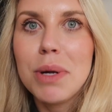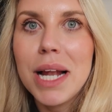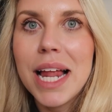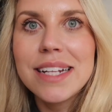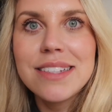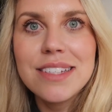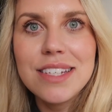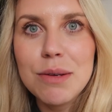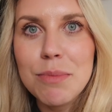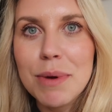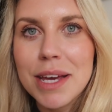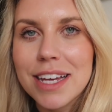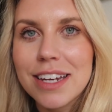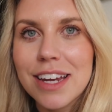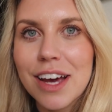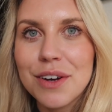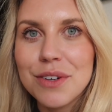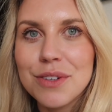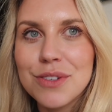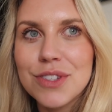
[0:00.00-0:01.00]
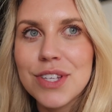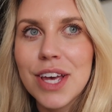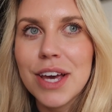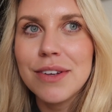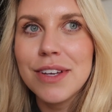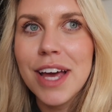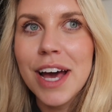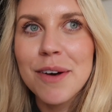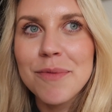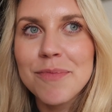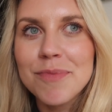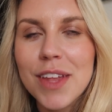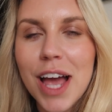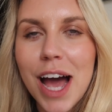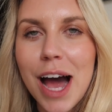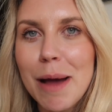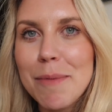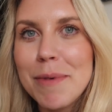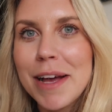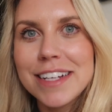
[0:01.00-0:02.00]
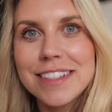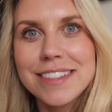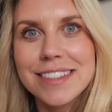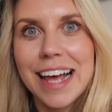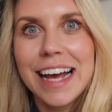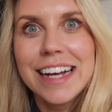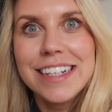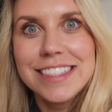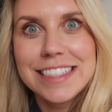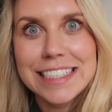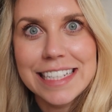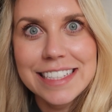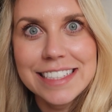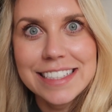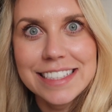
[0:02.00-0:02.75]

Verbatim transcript: plenty big enough so yeah I'm excited